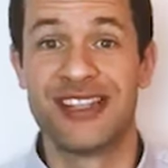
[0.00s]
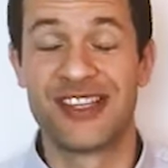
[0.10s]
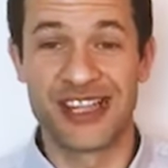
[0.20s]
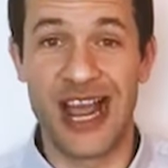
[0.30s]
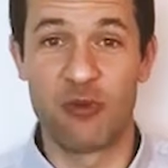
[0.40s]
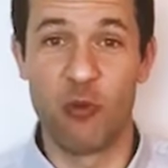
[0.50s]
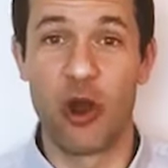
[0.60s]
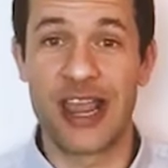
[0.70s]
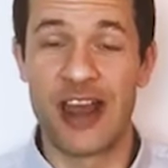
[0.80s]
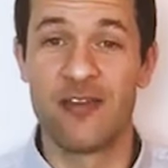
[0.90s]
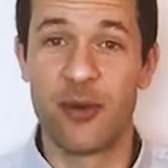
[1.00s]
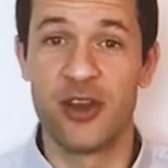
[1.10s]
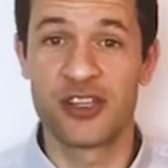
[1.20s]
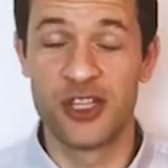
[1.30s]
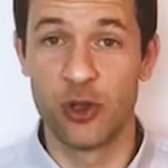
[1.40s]
decide what kind of
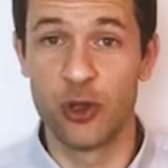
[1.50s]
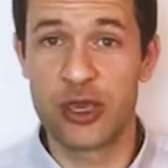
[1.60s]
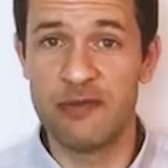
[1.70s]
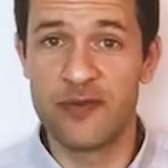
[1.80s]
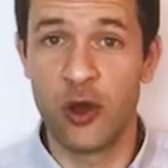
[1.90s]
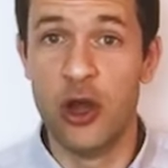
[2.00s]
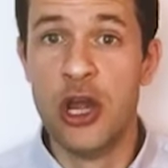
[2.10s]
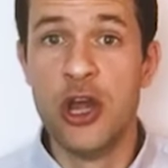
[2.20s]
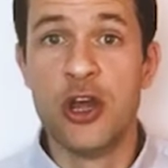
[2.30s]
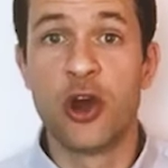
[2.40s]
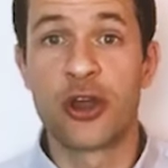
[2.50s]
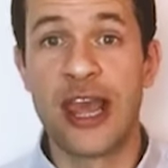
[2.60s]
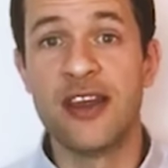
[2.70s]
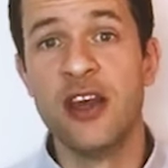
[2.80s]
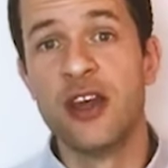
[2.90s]
person you're looking for.
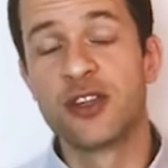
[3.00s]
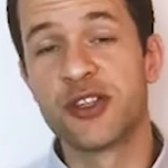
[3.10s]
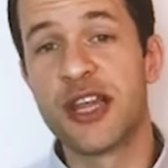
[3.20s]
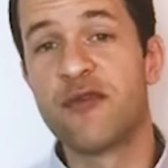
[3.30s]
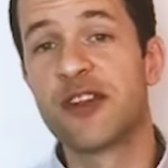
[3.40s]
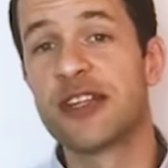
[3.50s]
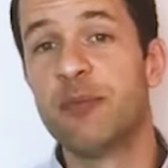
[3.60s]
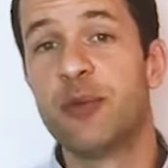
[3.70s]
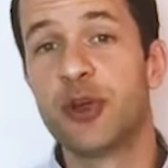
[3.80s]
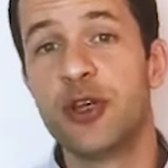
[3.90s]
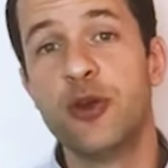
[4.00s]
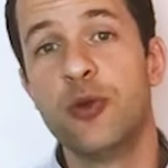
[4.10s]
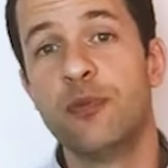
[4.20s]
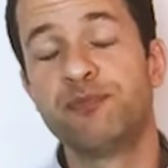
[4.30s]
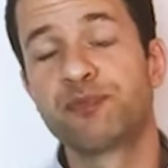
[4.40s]
Okay, so say for example
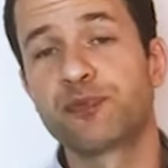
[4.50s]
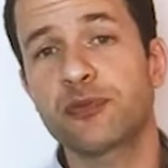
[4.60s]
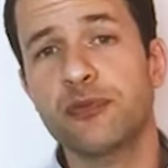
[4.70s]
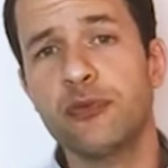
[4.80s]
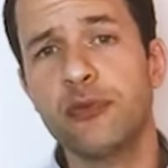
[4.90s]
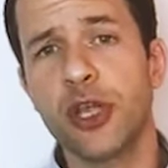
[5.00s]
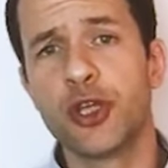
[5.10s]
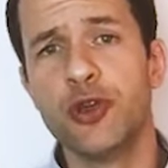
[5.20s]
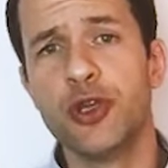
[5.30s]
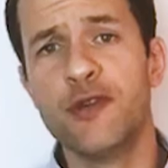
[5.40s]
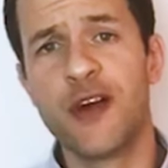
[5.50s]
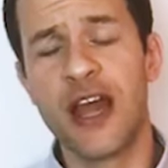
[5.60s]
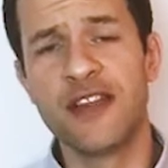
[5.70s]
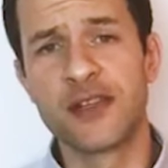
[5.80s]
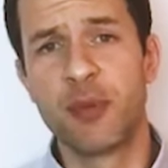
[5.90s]
you
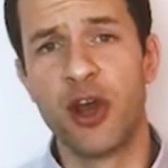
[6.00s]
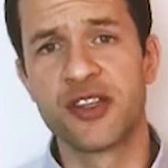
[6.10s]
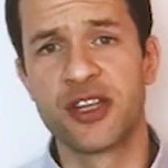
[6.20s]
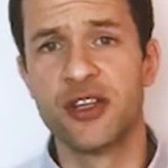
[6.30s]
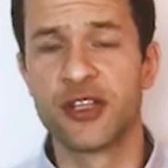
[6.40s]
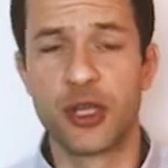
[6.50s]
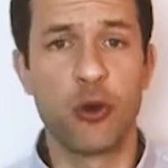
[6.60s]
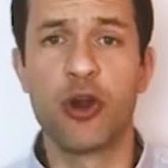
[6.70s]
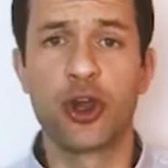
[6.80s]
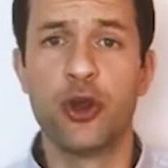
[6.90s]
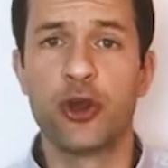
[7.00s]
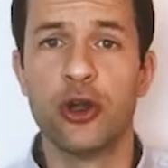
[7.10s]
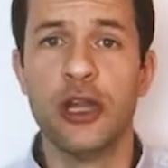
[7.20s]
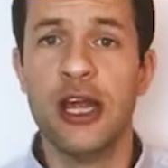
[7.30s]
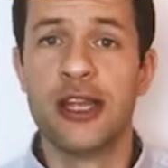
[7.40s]
find this person, so you go on
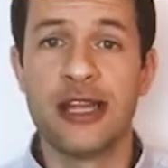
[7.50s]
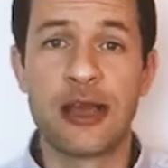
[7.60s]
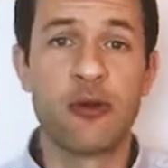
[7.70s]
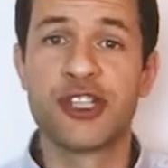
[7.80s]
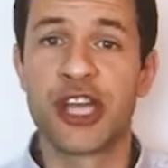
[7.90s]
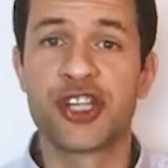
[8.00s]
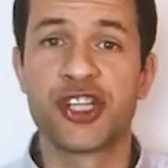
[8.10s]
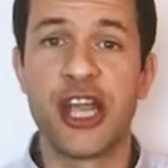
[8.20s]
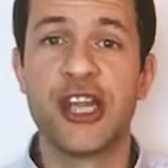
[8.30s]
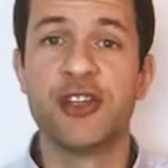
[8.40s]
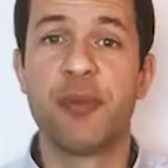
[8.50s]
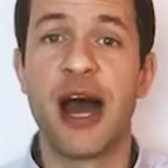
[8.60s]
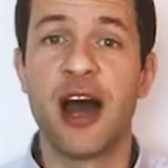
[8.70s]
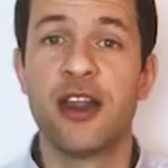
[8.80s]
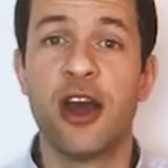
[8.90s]
Google, language exchange
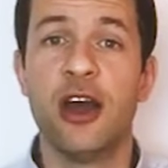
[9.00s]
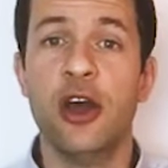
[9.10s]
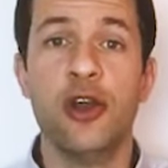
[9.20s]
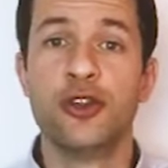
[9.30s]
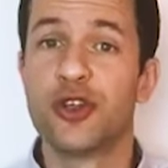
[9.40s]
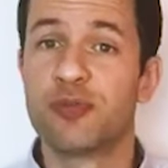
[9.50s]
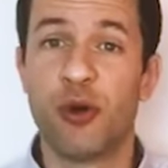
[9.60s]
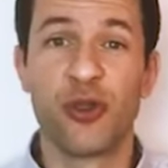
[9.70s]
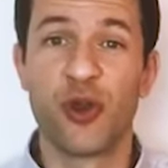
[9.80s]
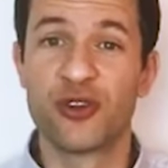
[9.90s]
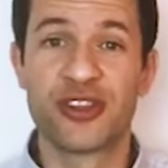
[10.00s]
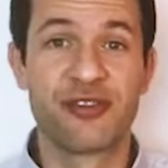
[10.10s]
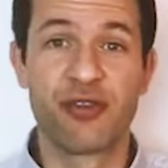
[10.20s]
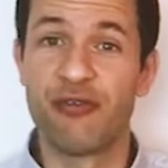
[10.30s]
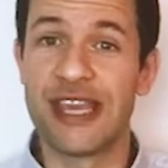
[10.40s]
partner. Just put
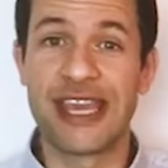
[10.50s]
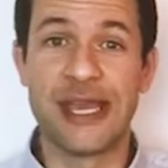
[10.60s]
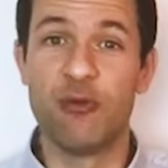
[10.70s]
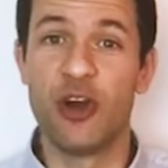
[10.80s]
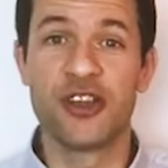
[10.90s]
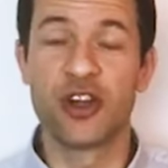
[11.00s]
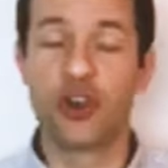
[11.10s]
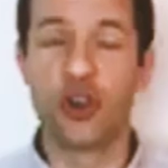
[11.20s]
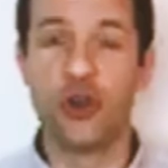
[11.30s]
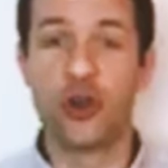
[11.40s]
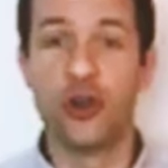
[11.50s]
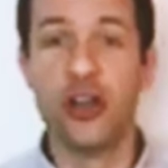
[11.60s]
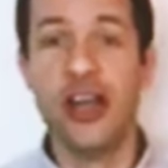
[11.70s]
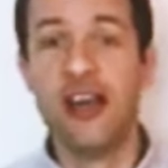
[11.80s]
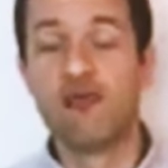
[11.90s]
those 3 keywords on
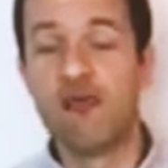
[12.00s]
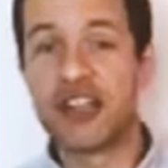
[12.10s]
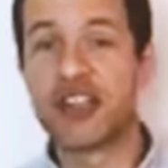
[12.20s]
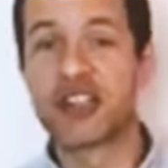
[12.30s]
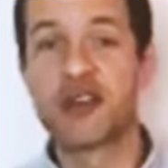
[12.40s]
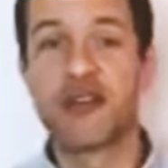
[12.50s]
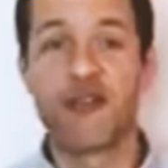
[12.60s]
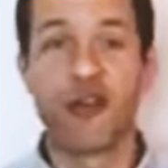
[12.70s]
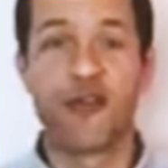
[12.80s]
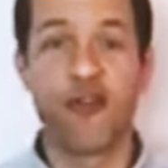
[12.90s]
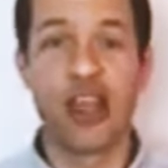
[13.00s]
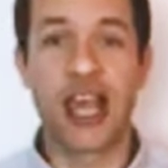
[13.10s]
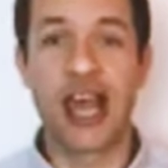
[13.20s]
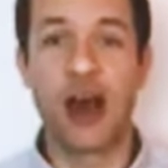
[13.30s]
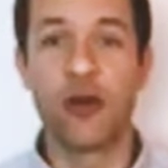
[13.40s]
Google, register for a
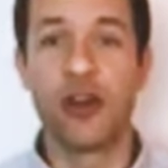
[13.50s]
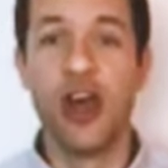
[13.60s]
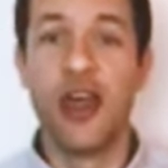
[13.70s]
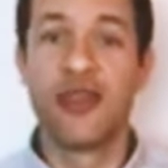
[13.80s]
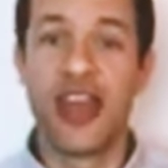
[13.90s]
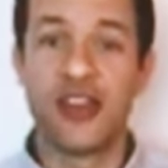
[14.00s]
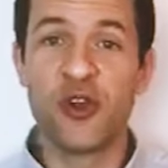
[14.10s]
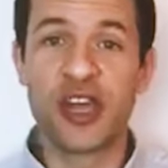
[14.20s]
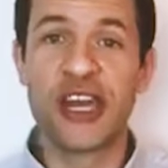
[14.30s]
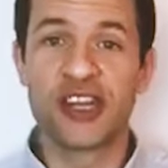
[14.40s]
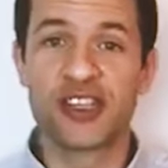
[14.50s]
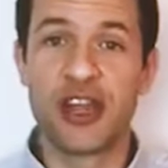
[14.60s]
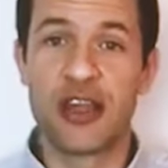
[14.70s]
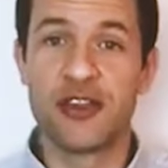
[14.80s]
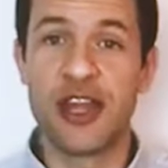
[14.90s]
free account. Then you
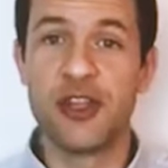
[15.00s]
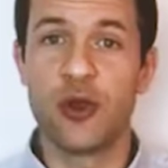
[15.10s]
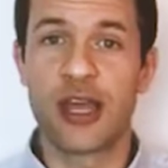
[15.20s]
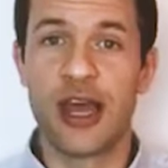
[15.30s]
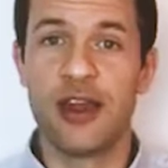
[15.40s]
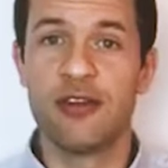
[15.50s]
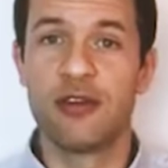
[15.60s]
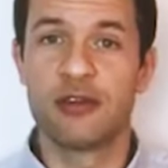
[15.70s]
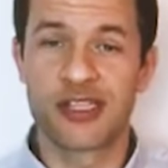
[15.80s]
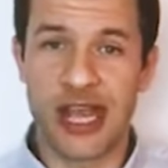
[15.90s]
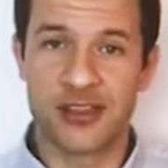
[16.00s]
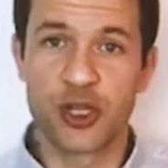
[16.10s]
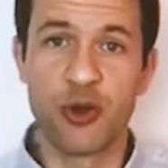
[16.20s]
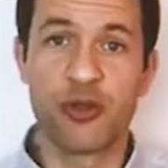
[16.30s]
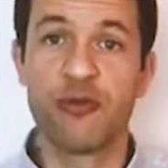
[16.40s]
can
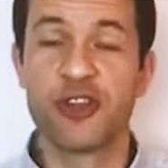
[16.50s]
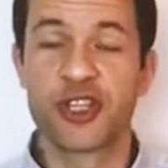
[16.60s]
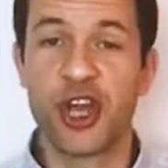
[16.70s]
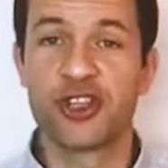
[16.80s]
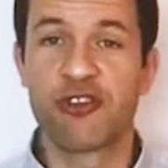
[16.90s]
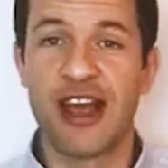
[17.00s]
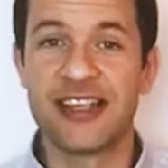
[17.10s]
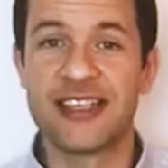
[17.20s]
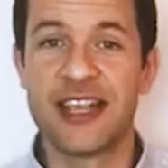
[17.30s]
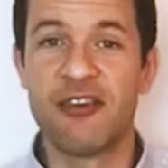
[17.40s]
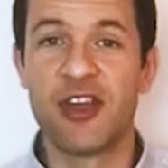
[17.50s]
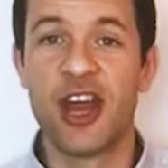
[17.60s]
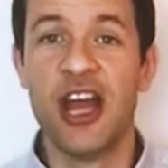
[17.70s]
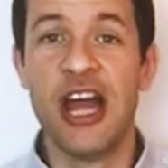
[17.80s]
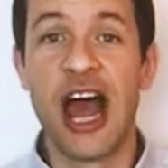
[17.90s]
start to go through the search
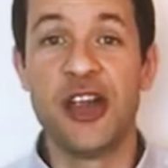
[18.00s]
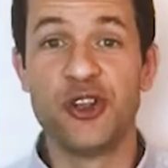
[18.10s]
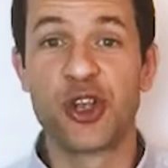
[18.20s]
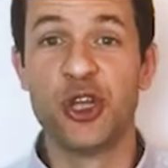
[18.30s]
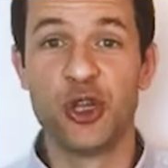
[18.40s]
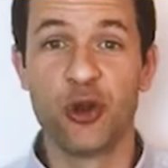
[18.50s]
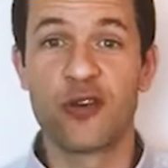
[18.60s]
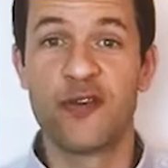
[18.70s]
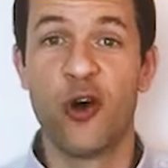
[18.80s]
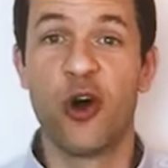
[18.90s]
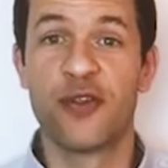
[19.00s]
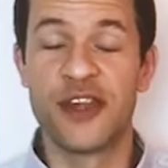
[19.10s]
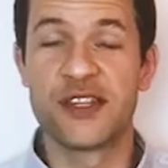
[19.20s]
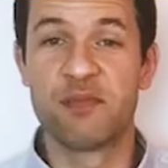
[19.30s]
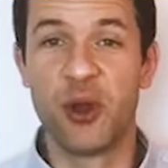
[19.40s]
criteria and you can look for
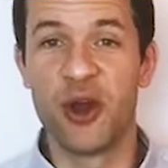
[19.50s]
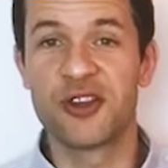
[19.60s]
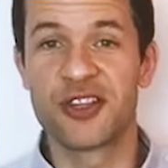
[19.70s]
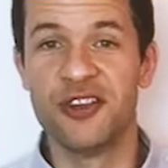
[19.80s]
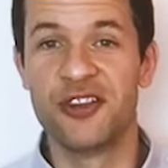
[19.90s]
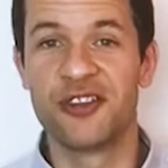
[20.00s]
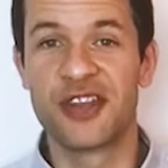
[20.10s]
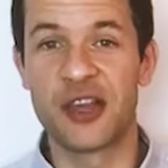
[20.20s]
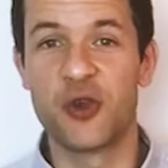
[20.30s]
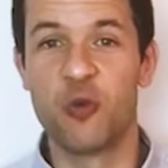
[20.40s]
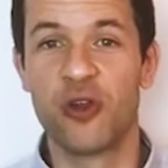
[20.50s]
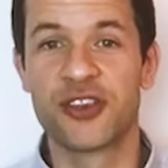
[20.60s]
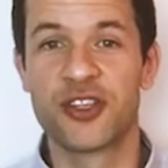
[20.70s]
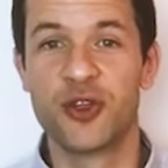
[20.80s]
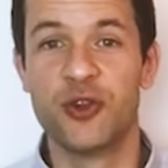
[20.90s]
this person that you
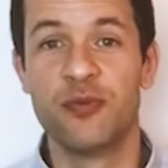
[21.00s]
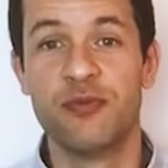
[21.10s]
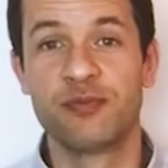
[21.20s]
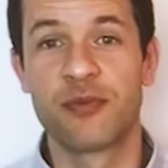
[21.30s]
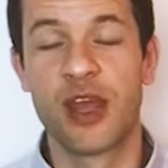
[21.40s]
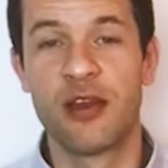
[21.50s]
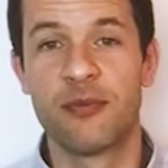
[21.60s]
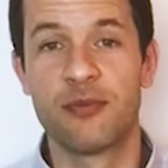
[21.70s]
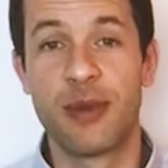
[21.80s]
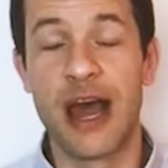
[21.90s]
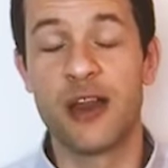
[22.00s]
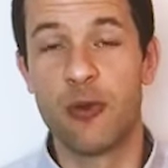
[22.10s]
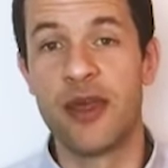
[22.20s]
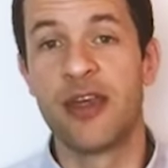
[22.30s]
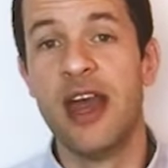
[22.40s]
want to
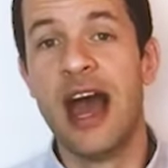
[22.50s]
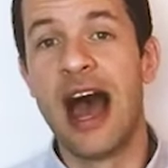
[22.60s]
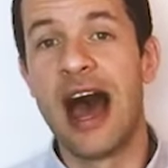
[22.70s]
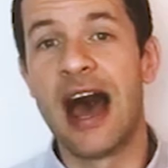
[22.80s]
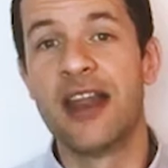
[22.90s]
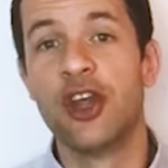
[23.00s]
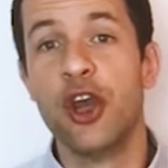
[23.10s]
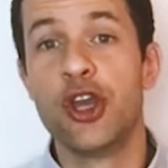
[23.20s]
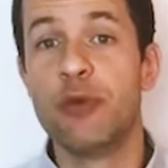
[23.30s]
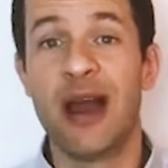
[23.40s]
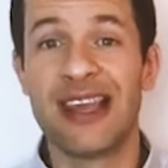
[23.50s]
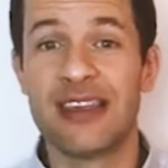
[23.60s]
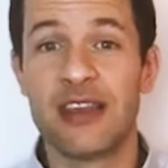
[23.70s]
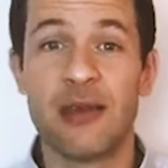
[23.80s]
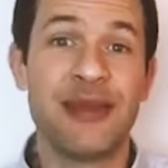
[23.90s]
partner with. And you
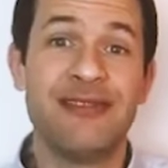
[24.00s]
might,